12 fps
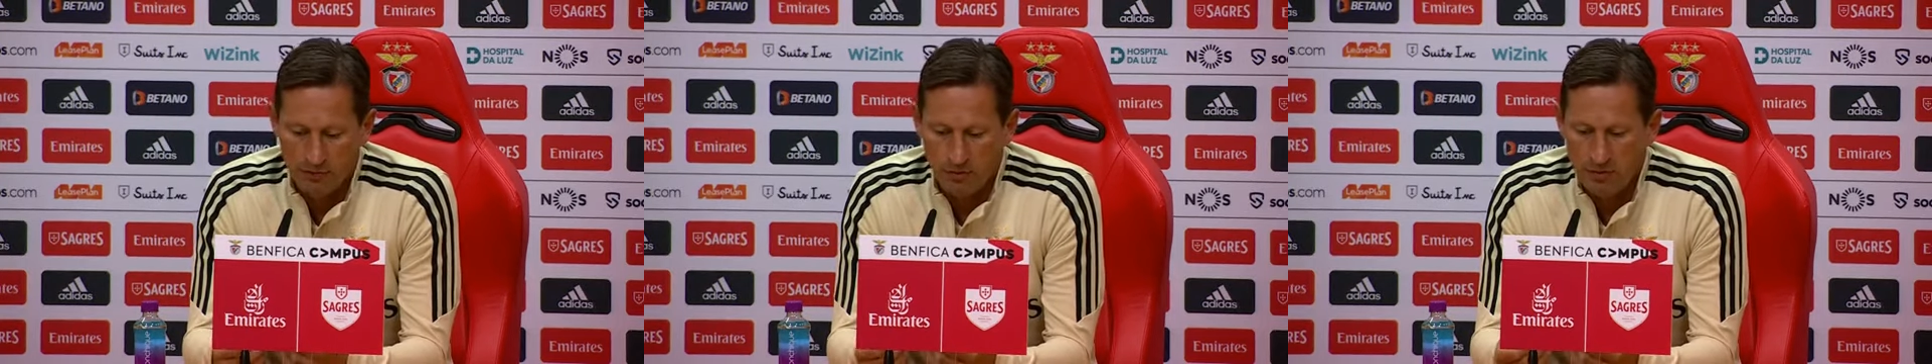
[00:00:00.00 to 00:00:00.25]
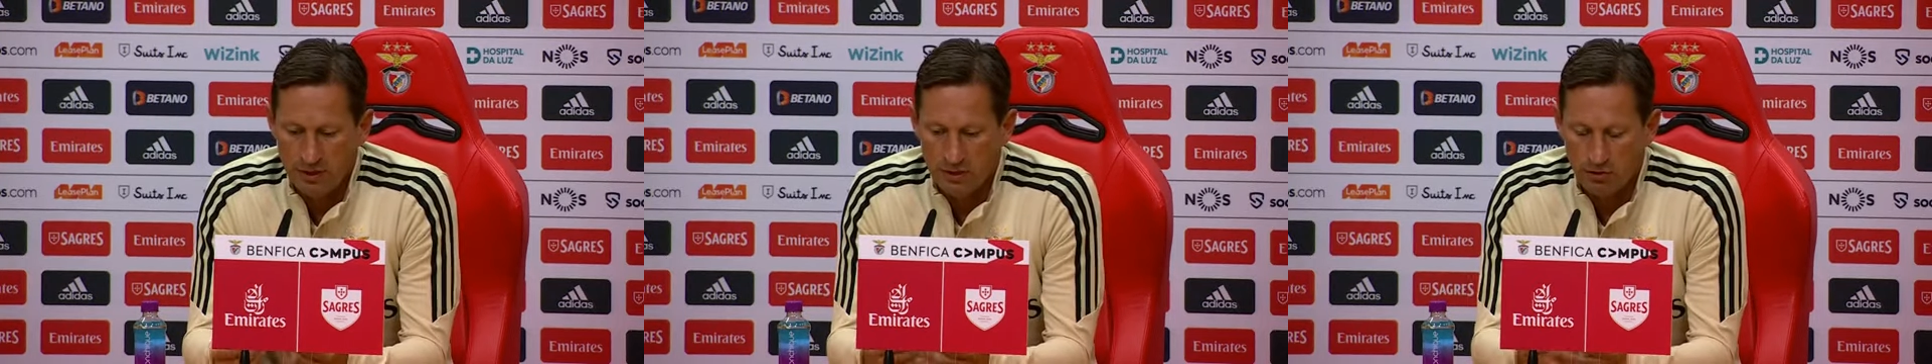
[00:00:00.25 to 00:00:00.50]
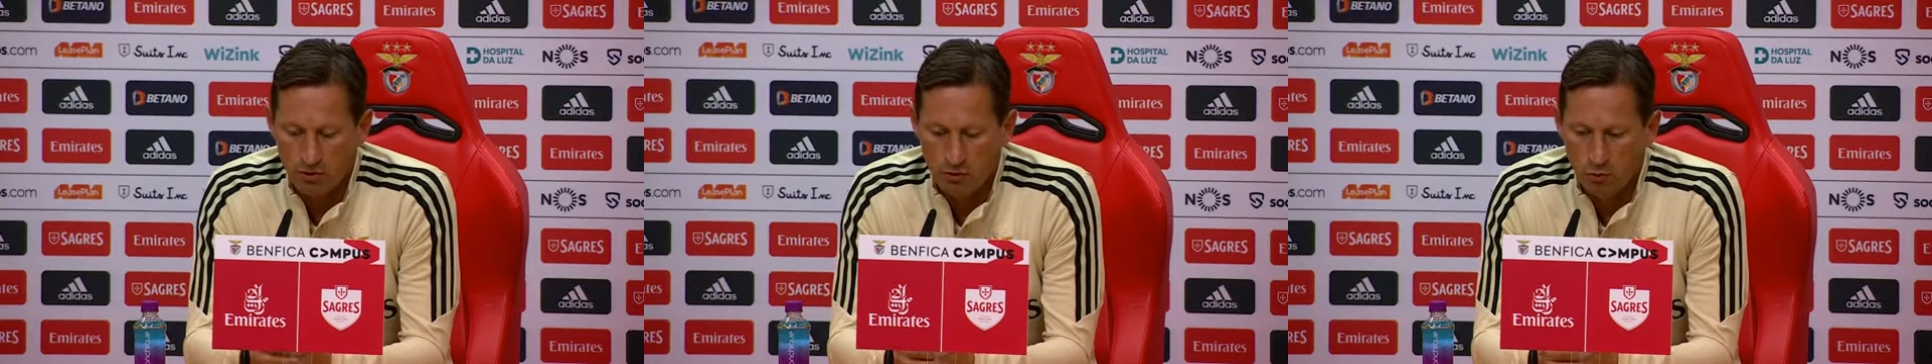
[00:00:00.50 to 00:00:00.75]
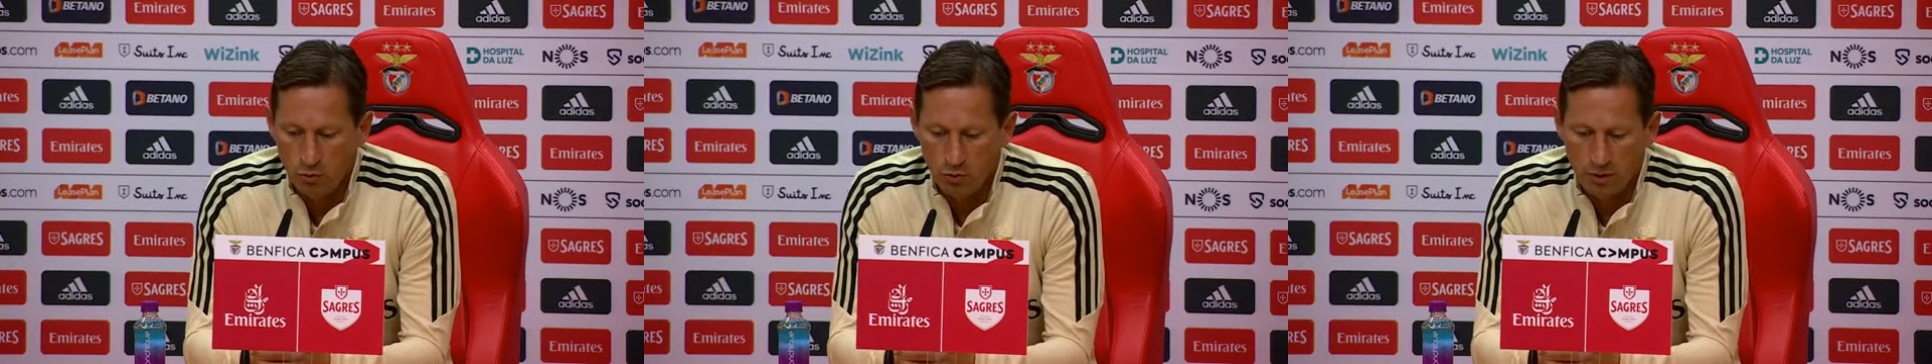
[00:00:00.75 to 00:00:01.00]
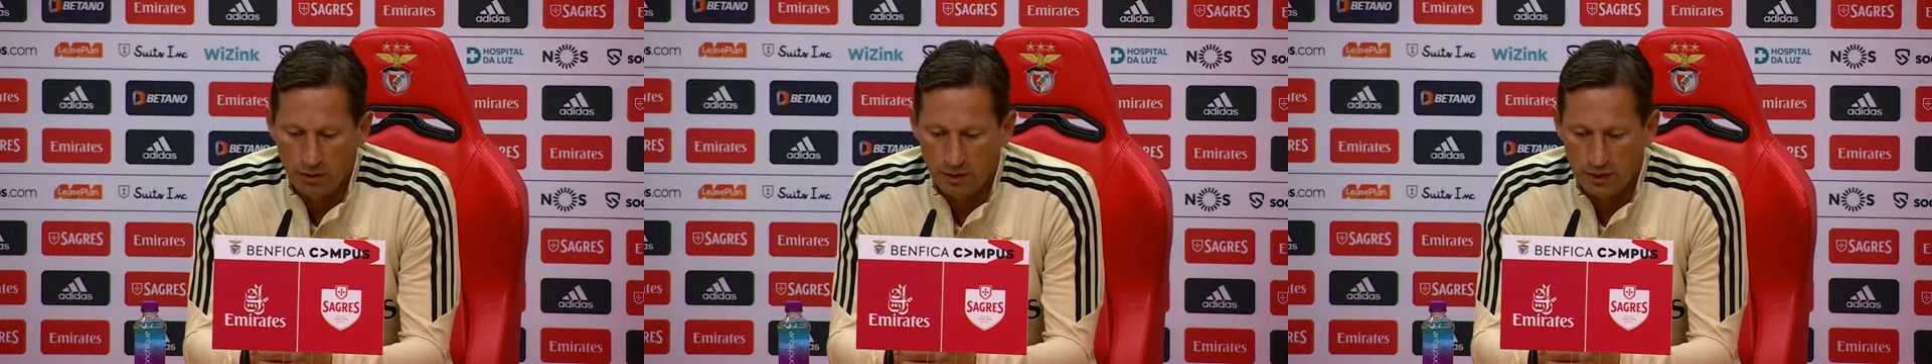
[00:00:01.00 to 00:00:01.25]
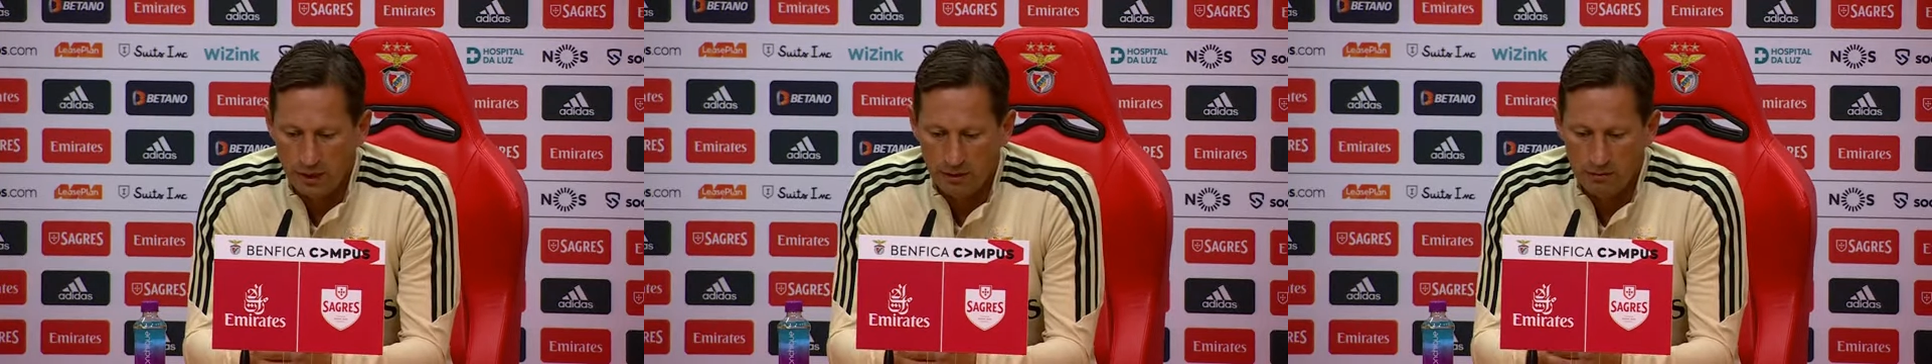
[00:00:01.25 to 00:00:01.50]
for me, it's not a rule.
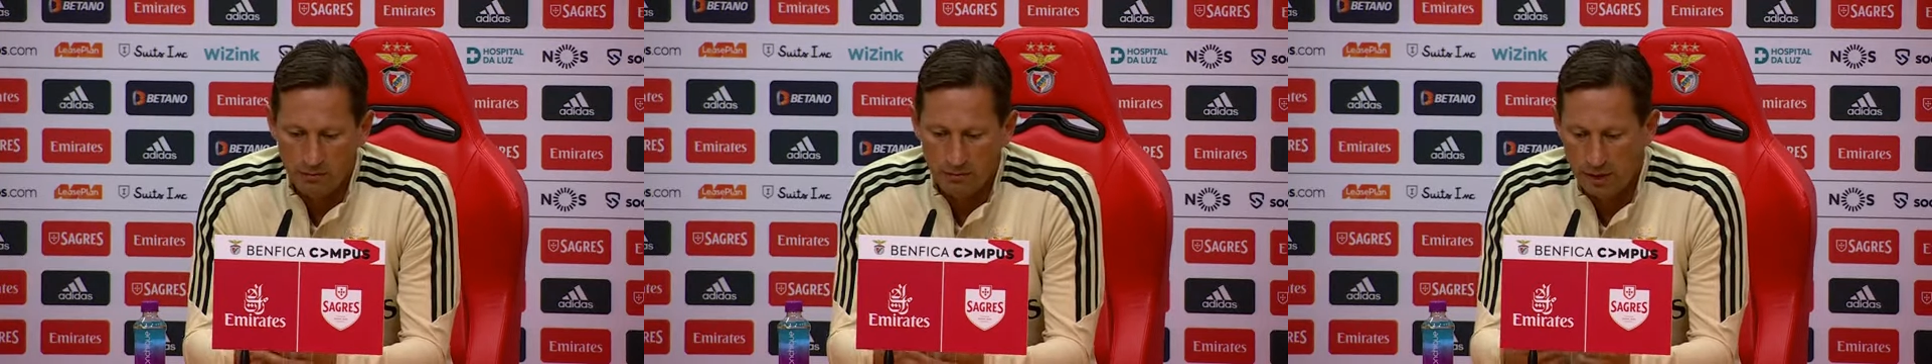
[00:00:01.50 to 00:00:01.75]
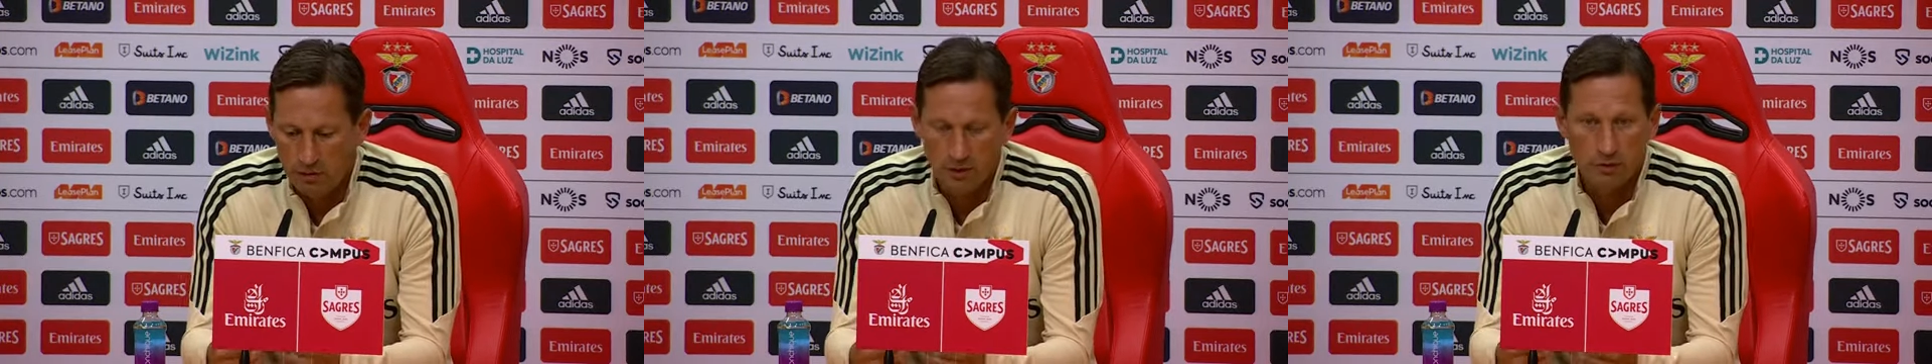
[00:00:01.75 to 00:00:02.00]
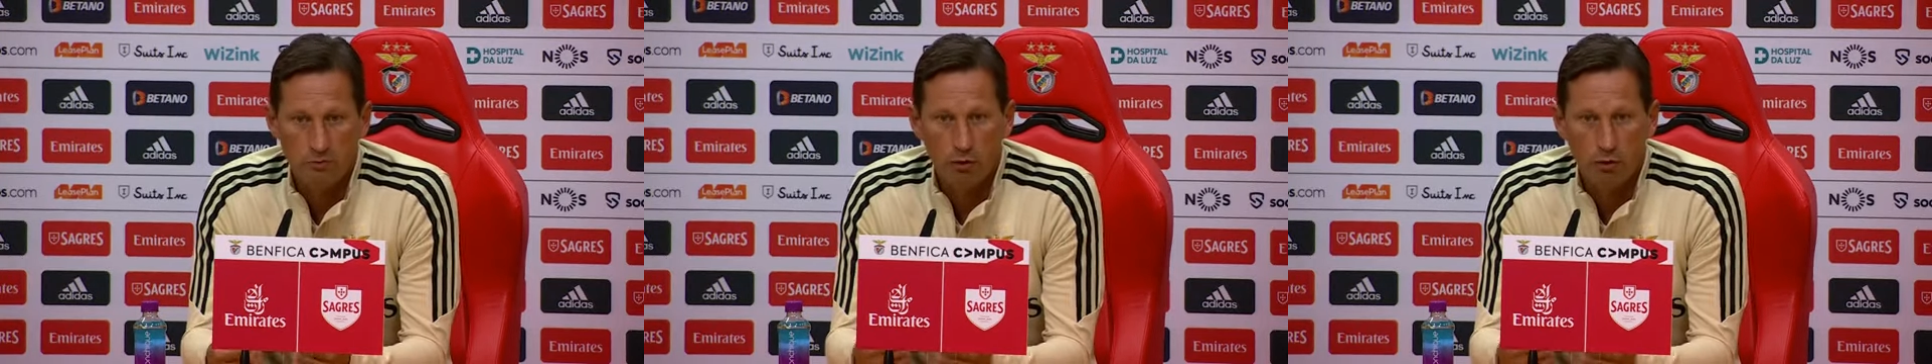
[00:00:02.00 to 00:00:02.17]
Like, now is the